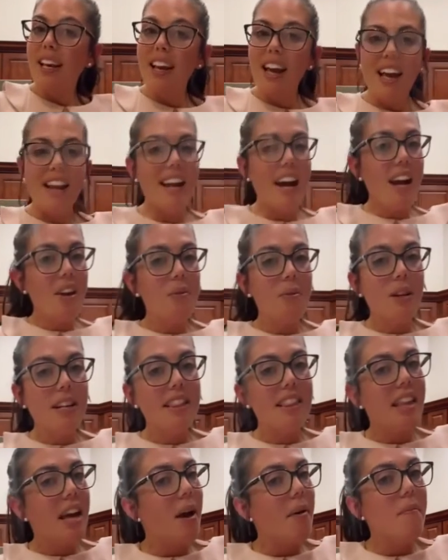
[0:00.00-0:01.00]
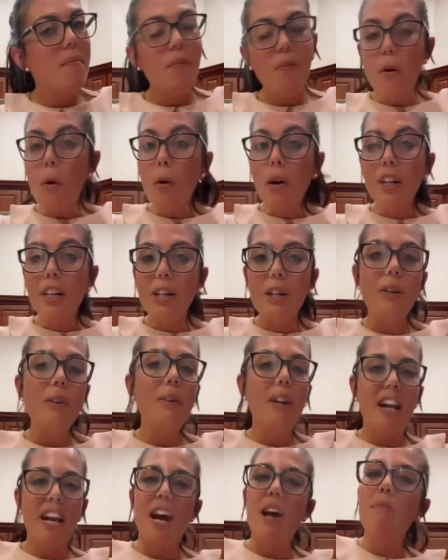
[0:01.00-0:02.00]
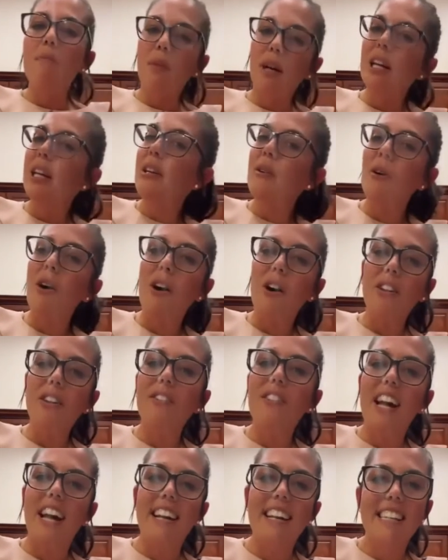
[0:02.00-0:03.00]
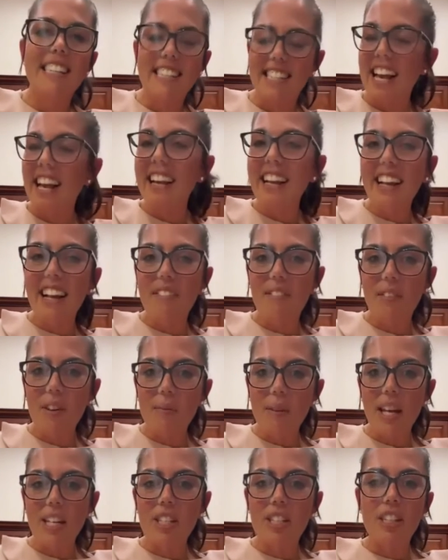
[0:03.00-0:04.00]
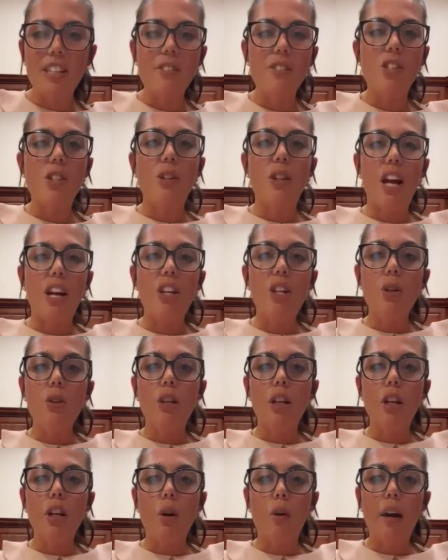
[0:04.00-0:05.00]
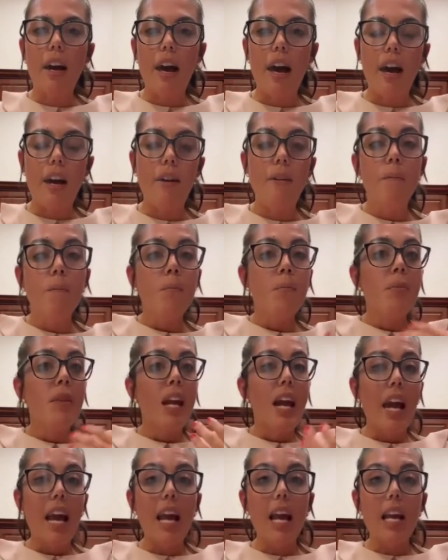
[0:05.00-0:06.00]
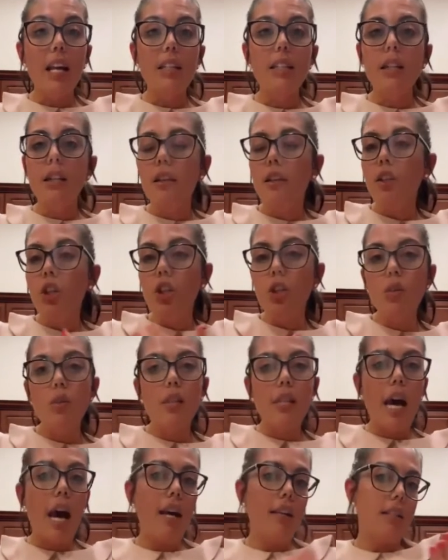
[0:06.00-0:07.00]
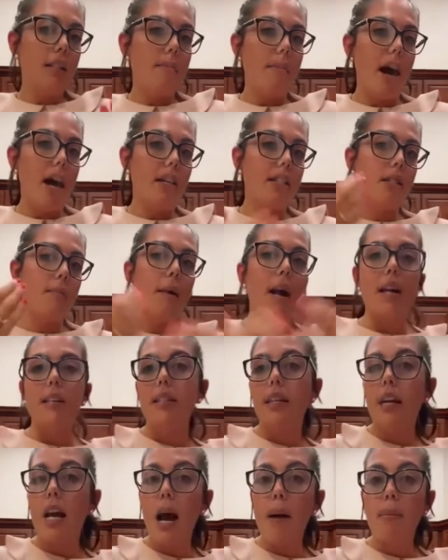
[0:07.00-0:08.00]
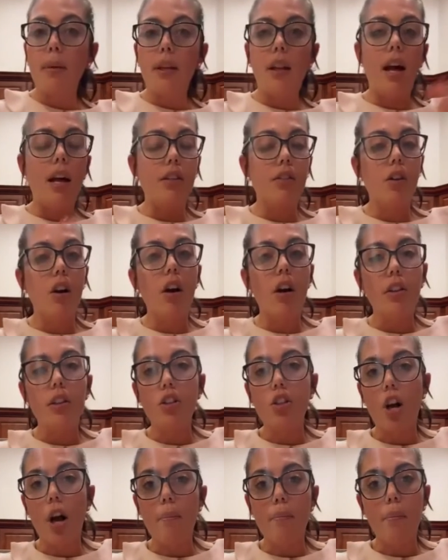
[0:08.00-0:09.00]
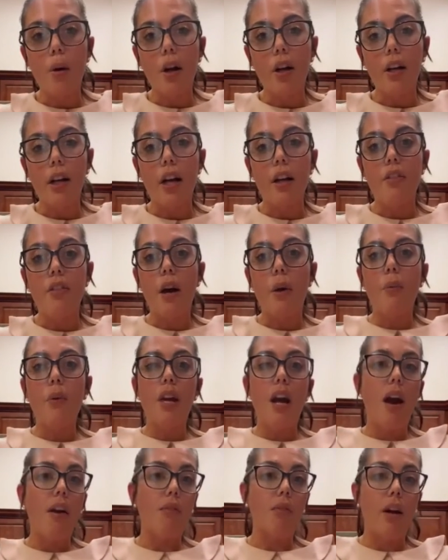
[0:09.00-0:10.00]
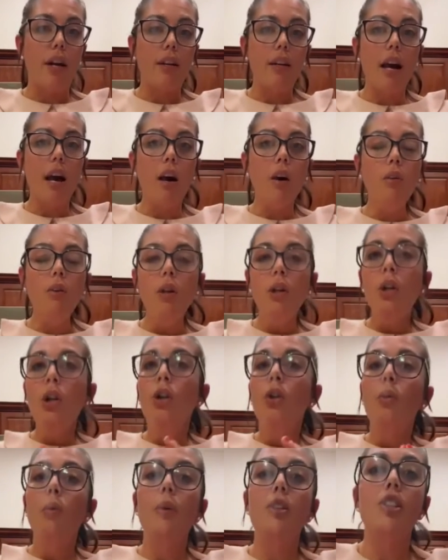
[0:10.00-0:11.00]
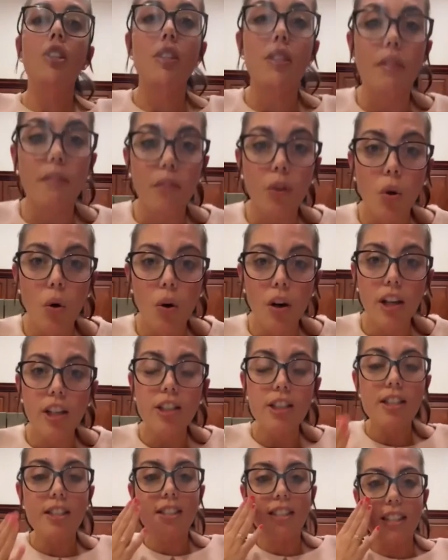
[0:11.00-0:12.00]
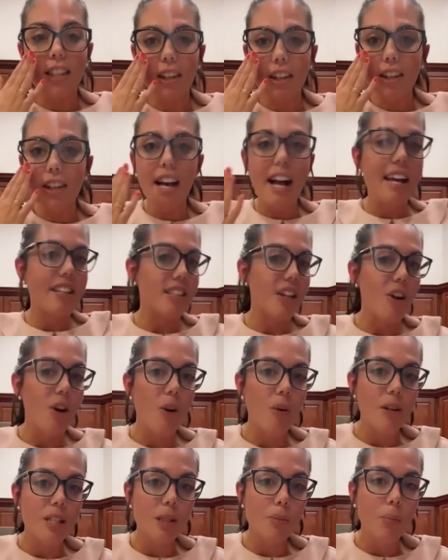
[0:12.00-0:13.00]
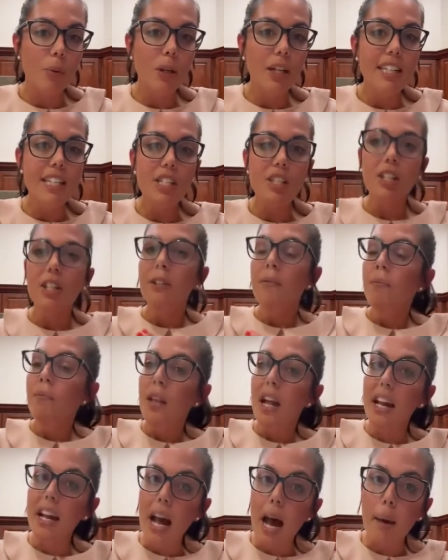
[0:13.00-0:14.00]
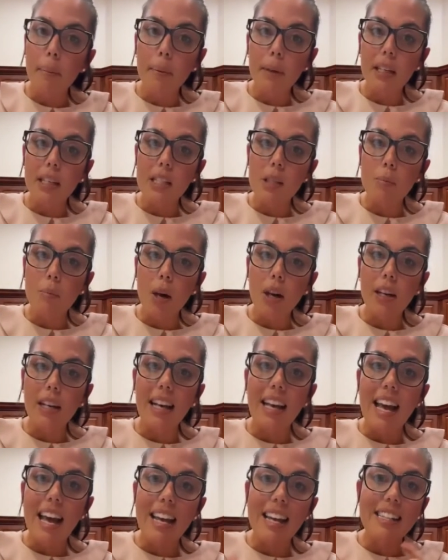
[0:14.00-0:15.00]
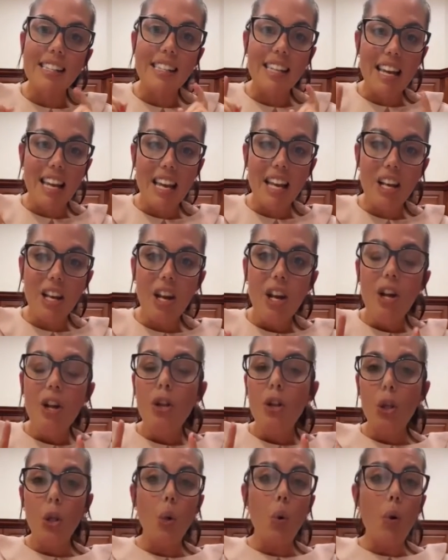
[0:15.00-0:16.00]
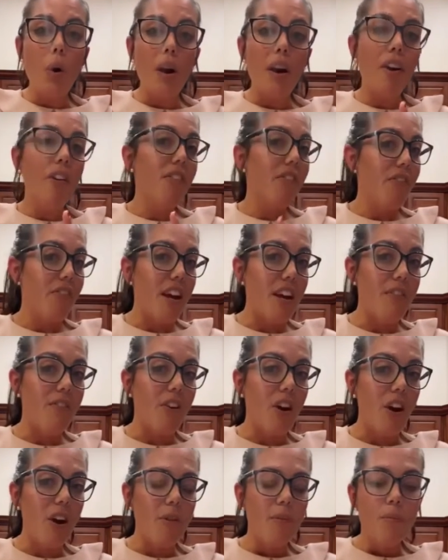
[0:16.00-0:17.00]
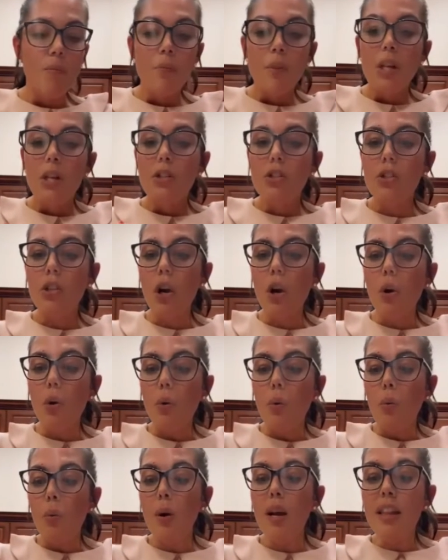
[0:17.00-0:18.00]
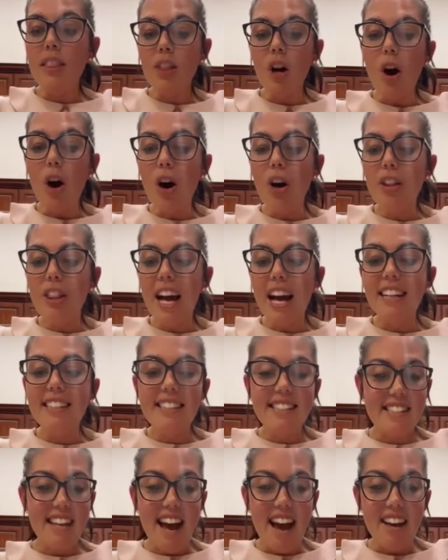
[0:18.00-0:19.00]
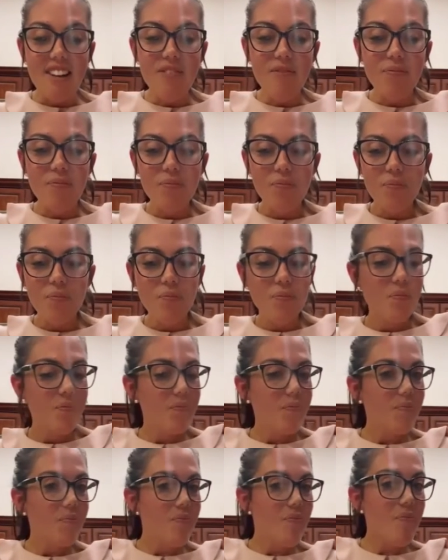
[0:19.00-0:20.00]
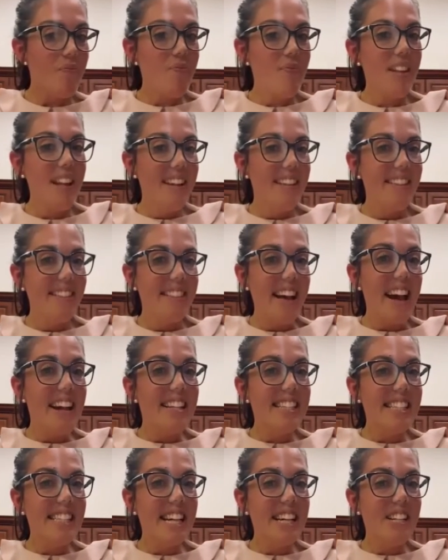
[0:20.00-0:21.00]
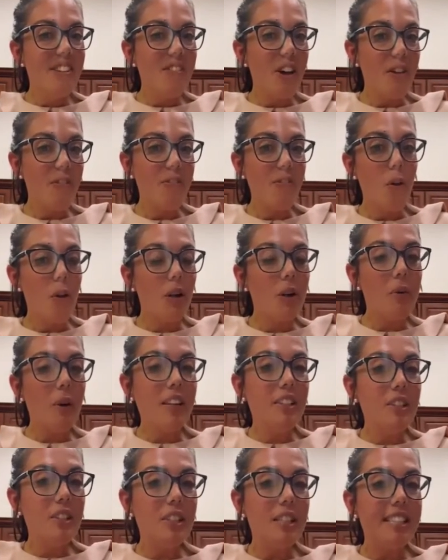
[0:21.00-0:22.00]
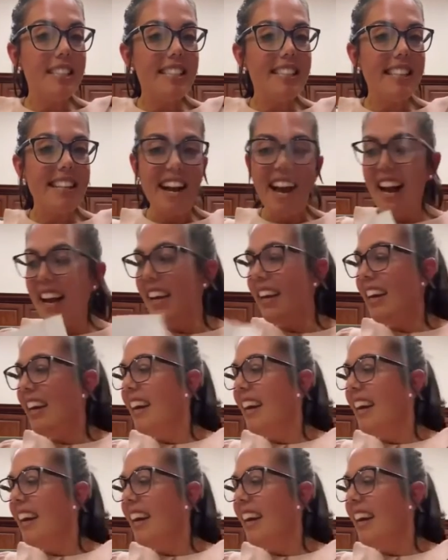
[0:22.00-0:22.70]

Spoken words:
and I read them for you, and I bring you all of that exciting information so that you can go ahead and use that to maximize and capitalize on the job market that we have right now, which is of course still, as I always preach, an applicant's market, and it's in your favor. So with all that said, that is the end of our 4 questions today.